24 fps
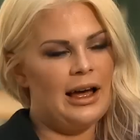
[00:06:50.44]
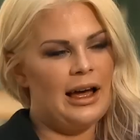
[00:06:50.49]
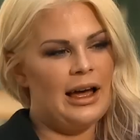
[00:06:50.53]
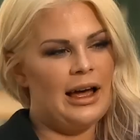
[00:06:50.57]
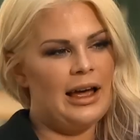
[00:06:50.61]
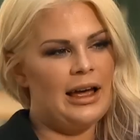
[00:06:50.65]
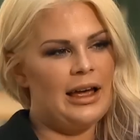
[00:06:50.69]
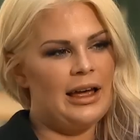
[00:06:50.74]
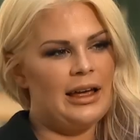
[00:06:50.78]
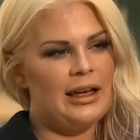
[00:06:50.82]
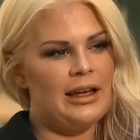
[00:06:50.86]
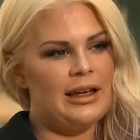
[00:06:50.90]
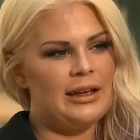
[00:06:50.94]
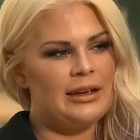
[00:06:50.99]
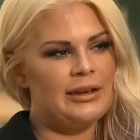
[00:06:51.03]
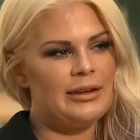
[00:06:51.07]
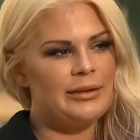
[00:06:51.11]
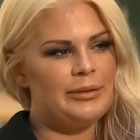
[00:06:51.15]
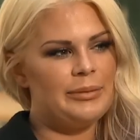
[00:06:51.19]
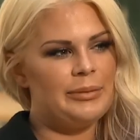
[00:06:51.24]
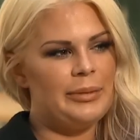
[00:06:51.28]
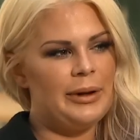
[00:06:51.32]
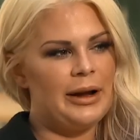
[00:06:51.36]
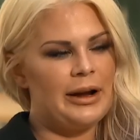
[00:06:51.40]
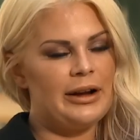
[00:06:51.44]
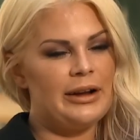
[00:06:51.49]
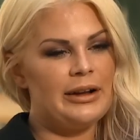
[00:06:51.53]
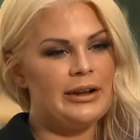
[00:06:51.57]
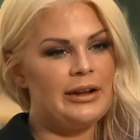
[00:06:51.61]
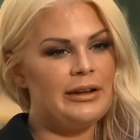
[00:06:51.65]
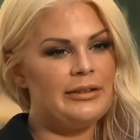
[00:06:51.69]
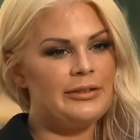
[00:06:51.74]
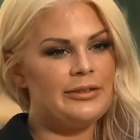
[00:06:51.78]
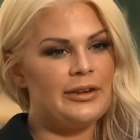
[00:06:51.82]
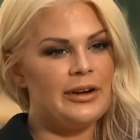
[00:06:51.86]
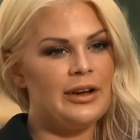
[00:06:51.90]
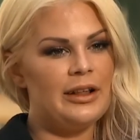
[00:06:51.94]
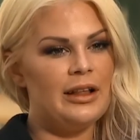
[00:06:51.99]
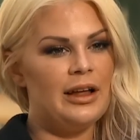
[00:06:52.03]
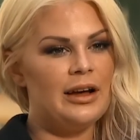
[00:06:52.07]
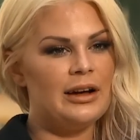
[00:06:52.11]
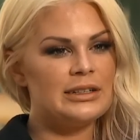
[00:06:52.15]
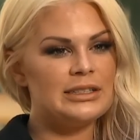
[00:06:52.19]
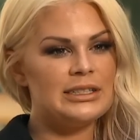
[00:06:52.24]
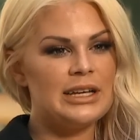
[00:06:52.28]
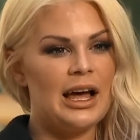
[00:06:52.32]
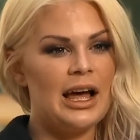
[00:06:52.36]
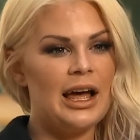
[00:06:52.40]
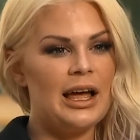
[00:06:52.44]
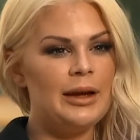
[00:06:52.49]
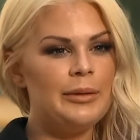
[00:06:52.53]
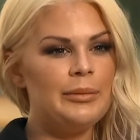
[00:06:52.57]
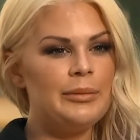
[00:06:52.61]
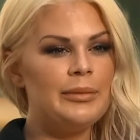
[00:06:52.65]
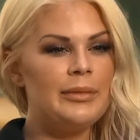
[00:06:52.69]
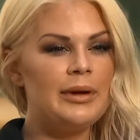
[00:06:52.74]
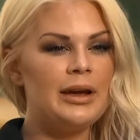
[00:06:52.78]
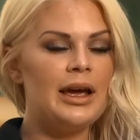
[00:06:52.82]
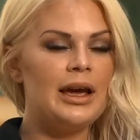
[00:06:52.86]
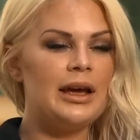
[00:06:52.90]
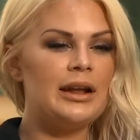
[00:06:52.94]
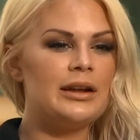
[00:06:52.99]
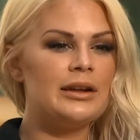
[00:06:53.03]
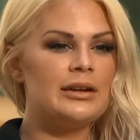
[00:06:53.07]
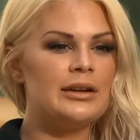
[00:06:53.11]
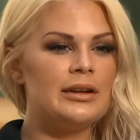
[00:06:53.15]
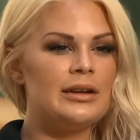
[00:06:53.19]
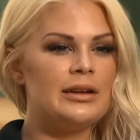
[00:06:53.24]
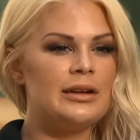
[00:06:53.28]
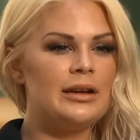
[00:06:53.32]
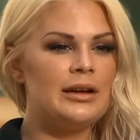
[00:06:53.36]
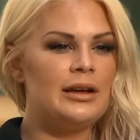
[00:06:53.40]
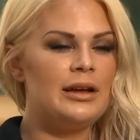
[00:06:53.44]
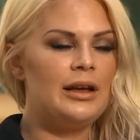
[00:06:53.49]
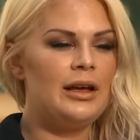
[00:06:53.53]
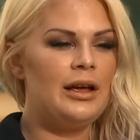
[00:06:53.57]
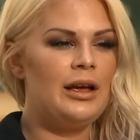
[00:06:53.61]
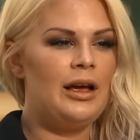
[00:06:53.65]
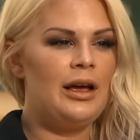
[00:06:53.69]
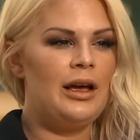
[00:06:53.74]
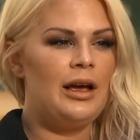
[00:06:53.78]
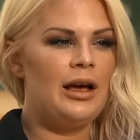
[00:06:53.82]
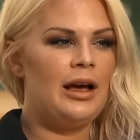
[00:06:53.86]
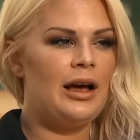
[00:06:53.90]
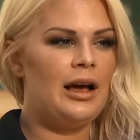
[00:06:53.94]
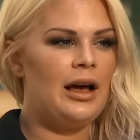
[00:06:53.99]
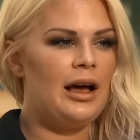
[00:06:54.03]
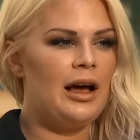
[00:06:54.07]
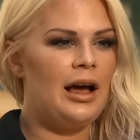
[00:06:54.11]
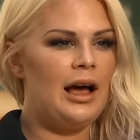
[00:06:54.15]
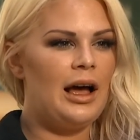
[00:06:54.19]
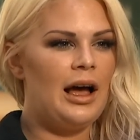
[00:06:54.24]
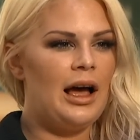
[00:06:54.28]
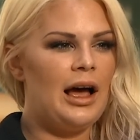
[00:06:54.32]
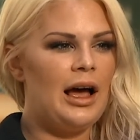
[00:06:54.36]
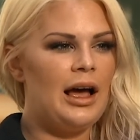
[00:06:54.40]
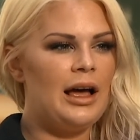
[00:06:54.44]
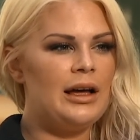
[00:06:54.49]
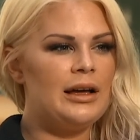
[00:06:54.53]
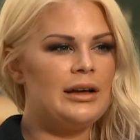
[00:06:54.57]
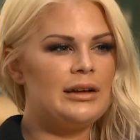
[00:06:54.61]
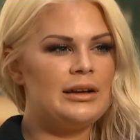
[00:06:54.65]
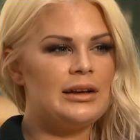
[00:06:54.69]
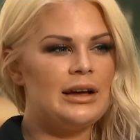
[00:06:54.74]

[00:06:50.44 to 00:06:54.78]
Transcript: I buried it for a long time and uh,